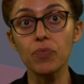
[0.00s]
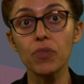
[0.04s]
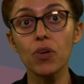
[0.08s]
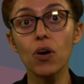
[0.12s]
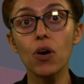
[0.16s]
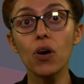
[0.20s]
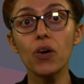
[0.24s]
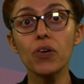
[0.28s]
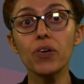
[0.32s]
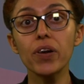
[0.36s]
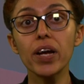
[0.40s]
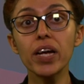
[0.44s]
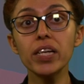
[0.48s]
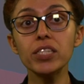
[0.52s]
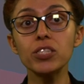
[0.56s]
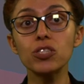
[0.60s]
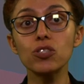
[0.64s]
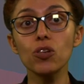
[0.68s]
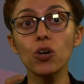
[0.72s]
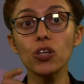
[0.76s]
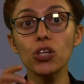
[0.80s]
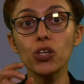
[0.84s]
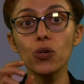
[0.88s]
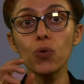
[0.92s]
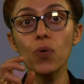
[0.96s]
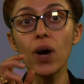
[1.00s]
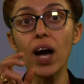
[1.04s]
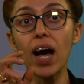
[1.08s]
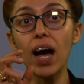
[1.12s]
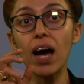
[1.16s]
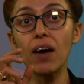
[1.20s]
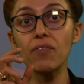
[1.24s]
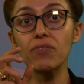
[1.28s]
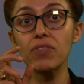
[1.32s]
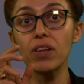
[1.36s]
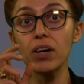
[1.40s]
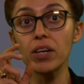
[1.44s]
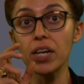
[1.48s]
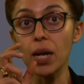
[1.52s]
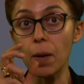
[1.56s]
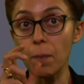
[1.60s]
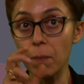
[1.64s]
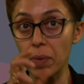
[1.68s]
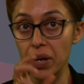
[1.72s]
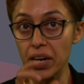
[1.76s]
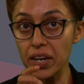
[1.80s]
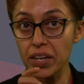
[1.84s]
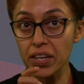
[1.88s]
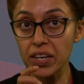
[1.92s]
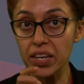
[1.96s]
Alright, so you have the number
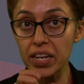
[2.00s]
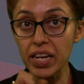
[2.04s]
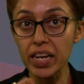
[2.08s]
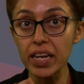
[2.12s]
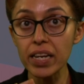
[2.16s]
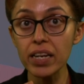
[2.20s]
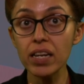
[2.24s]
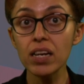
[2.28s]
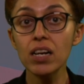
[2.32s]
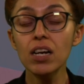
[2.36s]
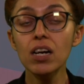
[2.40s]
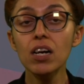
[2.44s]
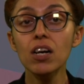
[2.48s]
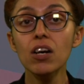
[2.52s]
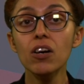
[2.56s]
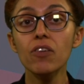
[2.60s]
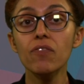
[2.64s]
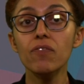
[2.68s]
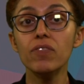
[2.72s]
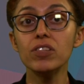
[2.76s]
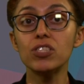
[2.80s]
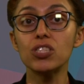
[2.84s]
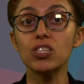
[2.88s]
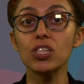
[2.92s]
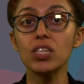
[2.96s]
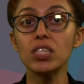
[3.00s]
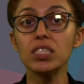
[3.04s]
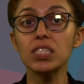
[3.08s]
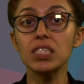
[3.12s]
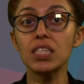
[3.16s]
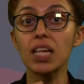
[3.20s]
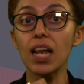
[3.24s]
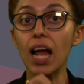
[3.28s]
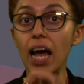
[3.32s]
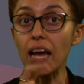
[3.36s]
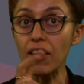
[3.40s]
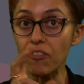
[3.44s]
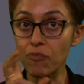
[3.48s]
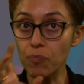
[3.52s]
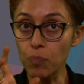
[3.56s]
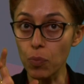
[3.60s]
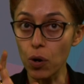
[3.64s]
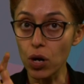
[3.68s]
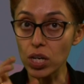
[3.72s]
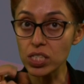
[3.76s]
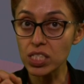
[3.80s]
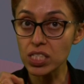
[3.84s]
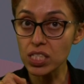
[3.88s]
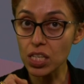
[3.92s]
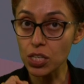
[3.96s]
in green which is live
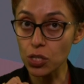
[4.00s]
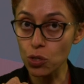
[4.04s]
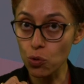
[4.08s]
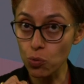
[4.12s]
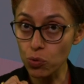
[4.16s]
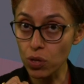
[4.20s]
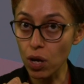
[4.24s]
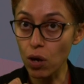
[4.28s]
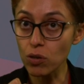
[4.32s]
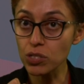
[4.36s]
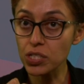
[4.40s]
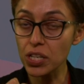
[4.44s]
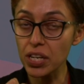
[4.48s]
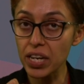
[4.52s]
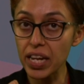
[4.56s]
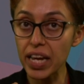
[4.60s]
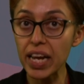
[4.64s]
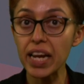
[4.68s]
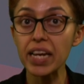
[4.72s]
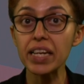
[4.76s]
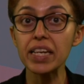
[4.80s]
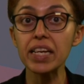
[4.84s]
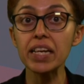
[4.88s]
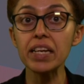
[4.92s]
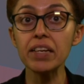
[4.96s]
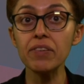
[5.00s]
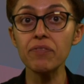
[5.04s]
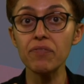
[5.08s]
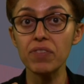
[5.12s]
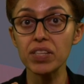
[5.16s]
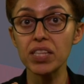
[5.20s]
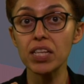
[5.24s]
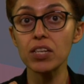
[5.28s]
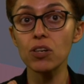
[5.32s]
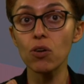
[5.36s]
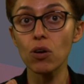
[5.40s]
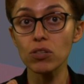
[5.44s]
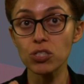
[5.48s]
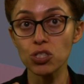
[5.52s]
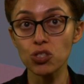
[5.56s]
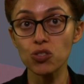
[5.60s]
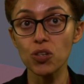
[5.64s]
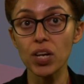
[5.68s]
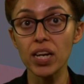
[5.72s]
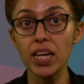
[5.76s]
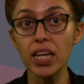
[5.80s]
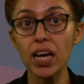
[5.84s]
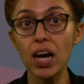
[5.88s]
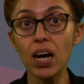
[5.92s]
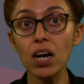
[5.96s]
births in 2018 within
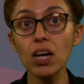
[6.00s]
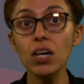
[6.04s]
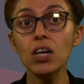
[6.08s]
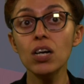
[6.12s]
Australia.